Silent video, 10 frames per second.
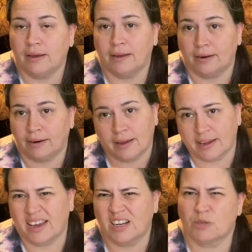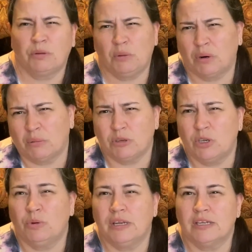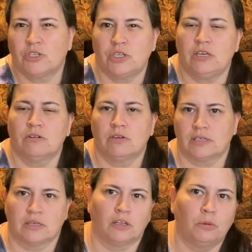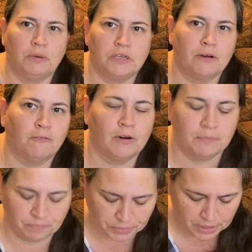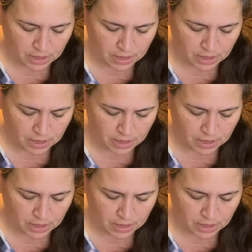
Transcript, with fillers: and I kind of explain what I'm doing this year that's a little bit different.